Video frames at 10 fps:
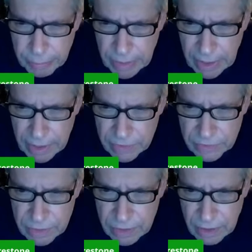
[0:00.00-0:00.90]
Bad as
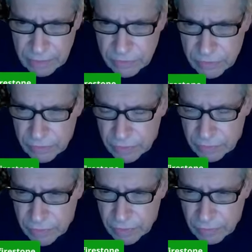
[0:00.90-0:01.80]
it gets
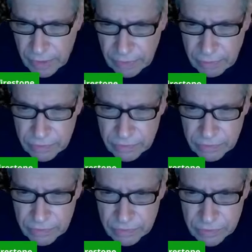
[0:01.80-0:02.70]
for the
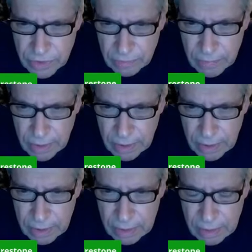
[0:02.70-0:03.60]
virus. Shake my
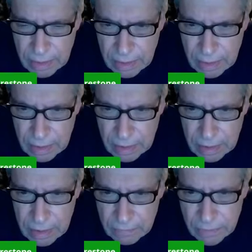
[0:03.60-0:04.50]

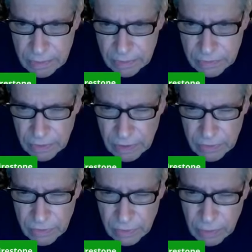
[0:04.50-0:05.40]
head. Evelina
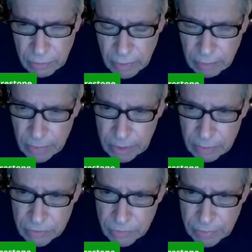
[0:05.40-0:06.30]
says,
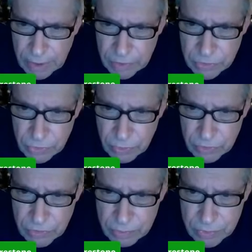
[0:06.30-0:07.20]
Raimondo is a bad
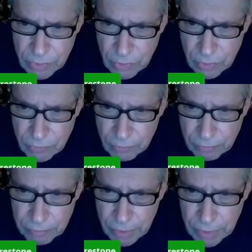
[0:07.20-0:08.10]
choice. Seems that all of
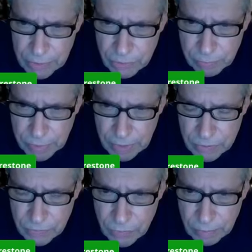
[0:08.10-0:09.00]
Biden's
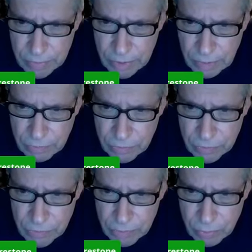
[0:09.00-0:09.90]
picks are from a
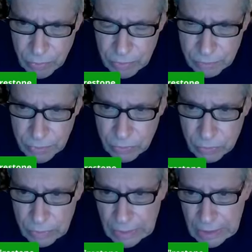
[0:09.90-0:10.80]
diversity point of
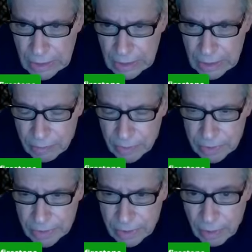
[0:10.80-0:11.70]
view, but
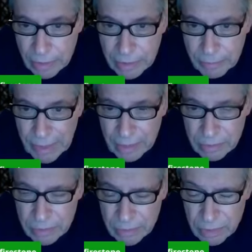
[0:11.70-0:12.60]
they aren't
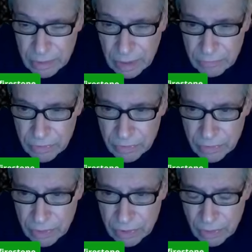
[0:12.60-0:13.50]
about
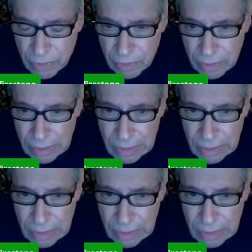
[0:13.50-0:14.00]
diversity at all.